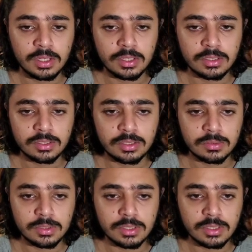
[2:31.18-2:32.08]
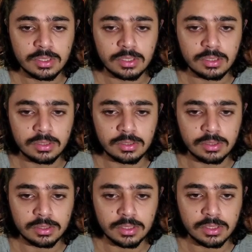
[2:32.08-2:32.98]
as you can see,
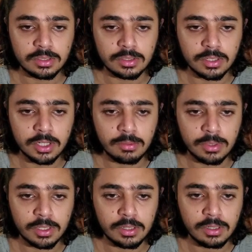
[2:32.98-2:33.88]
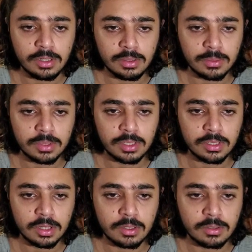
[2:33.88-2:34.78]
adjusting the tint wheel, we can
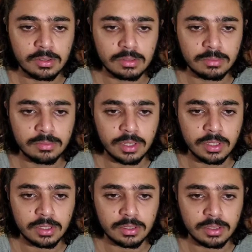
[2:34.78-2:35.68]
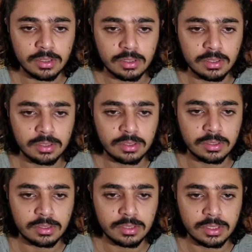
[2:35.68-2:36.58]
now make a
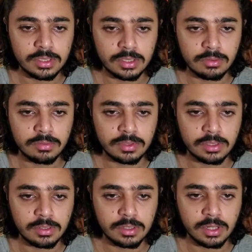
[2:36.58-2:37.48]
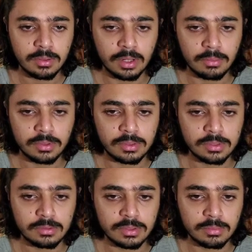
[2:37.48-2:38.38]
decent filter. I want to do
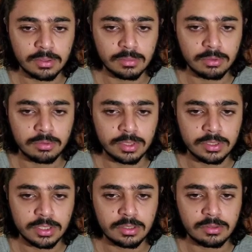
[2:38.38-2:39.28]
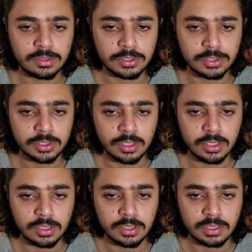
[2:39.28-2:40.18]
something blue and yellowish
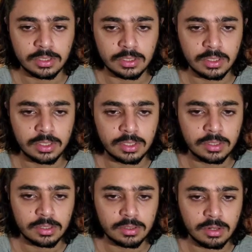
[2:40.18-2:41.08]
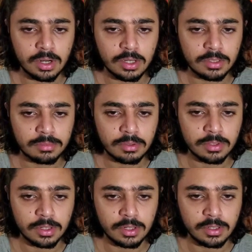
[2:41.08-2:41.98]
right about
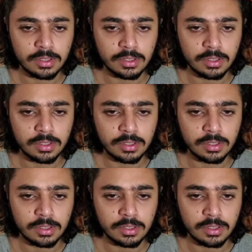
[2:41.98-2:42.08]
here.